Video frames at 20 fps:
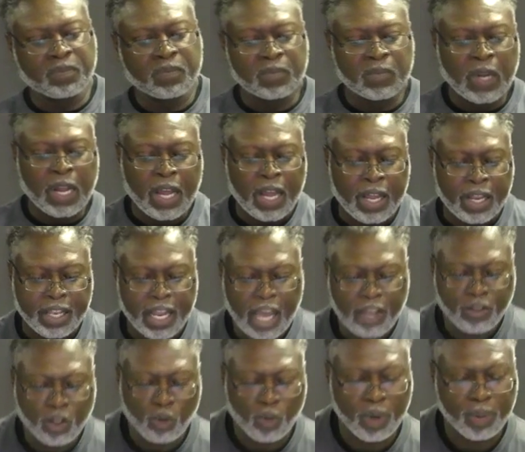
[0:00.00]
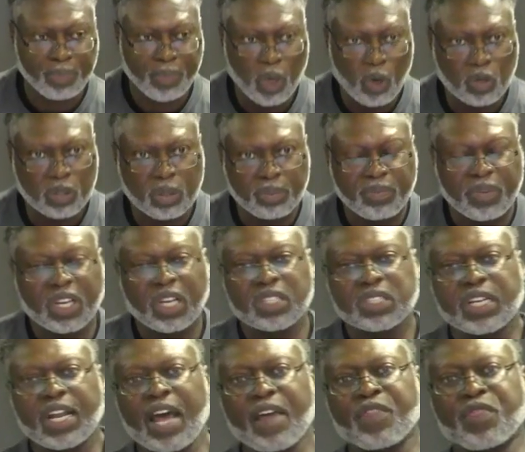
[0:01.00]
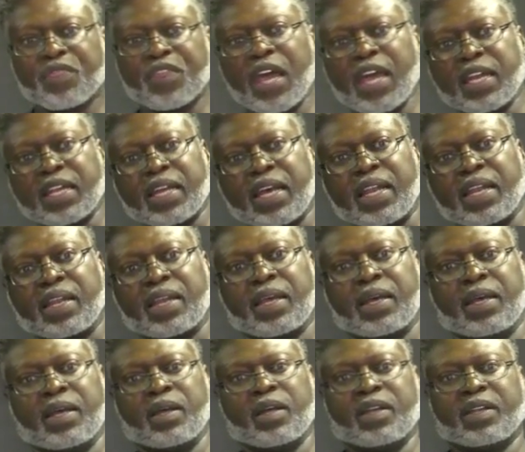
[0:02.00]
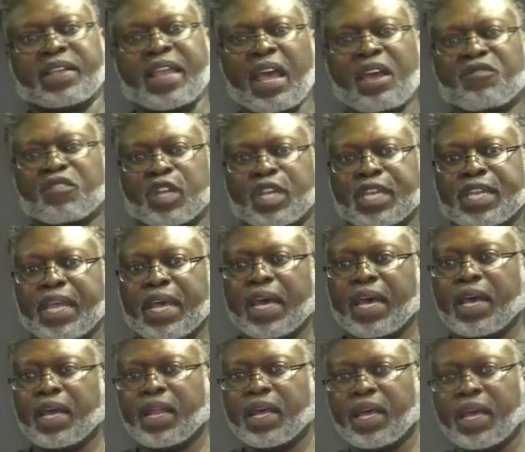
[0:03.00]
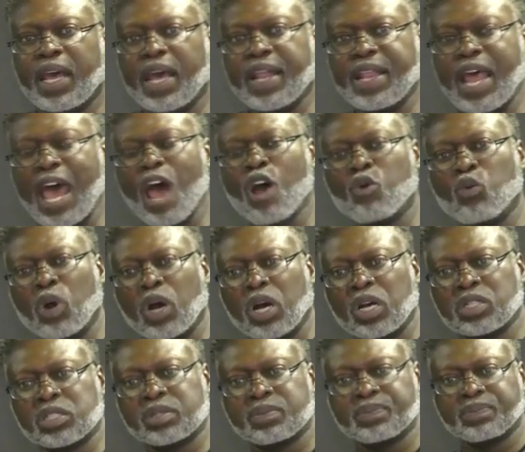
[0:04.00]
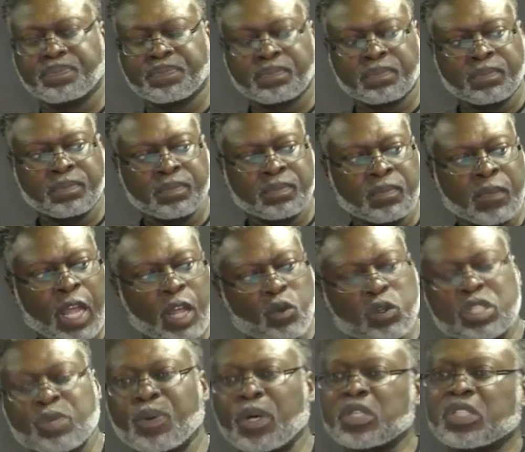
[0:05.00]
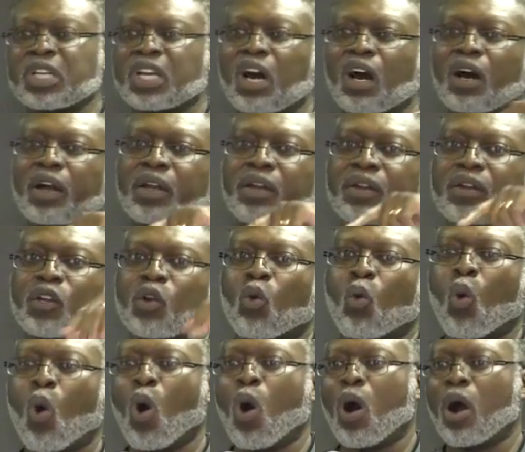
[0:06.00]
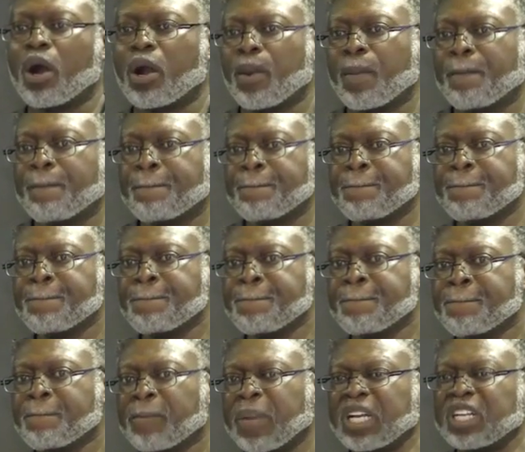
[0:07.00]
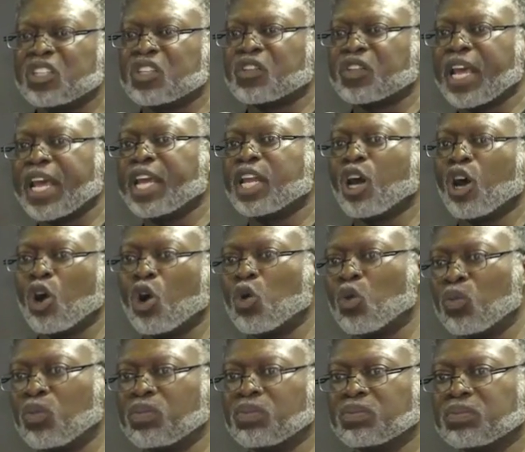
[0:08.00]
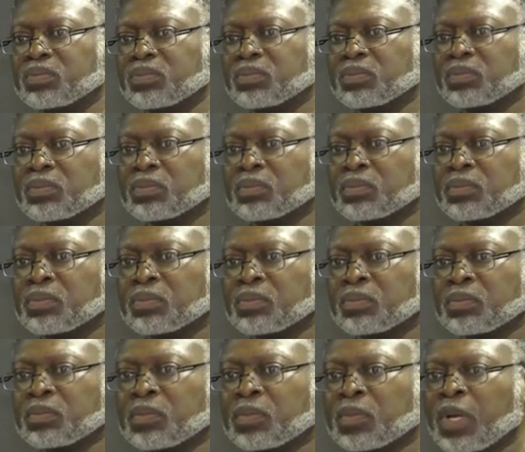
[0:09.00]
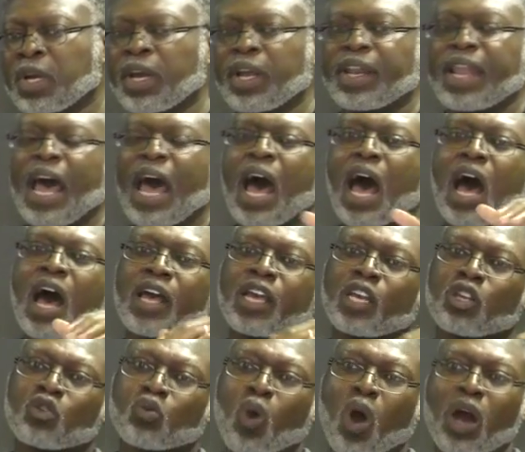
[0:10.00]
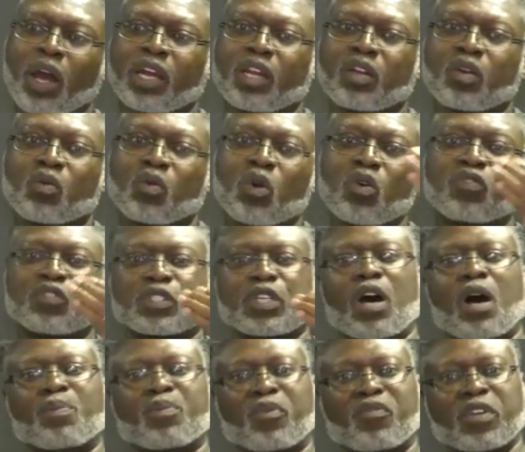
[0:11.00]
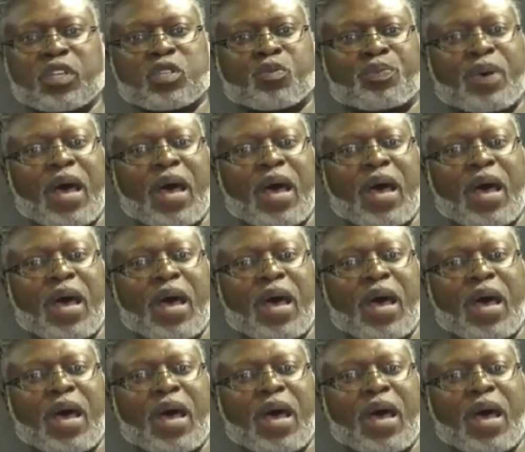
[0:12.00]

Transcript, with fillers: Mm-hmm. Nathan rebuked him because of that thing that David did, mm and that was he was supposed to go into war, mm. but he stayed home. Now he's walking the rooftop of his